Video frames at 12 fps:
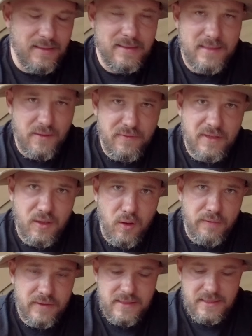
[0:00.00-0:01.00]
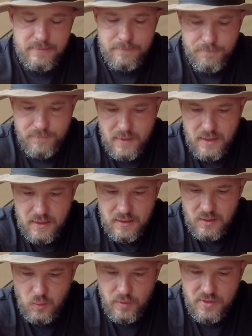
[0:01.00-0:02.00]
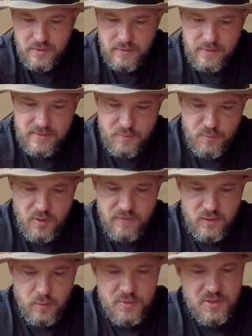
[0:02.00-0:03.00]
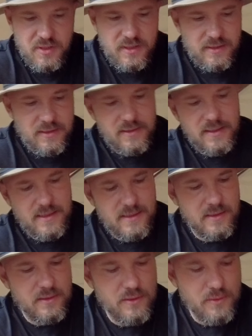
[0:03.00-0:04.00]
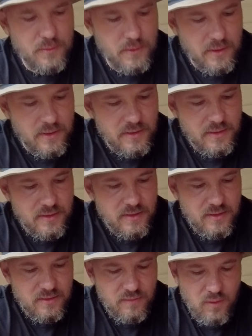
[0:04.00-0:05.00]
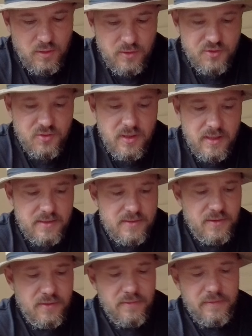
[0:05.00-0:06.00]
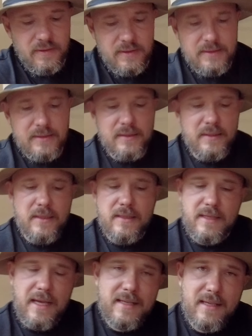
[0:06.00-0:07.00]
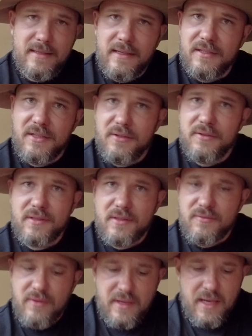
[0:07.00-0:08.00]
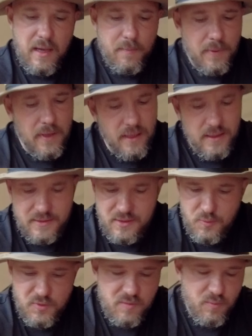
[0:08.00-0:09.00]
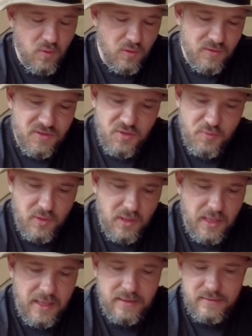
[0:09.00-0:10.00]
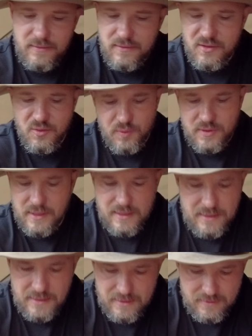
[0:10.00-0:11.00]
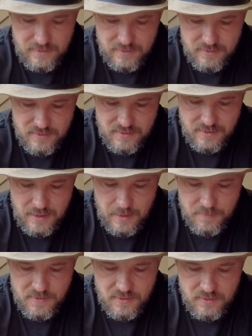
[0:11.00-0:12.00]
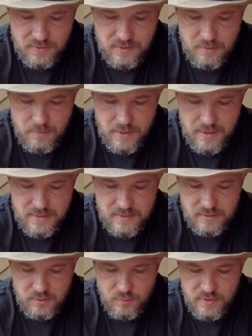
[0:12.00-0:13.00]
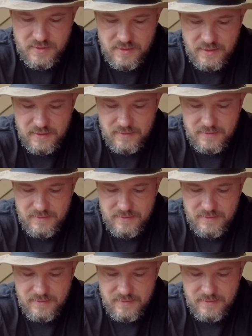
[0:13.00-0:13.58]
definitely coffee time, which I think is the perfect opportunity to test the new Vargo Triad stove. So as I said to you, just to recap, super small, super light, super tiny, just absolutely amazing little piece of kit.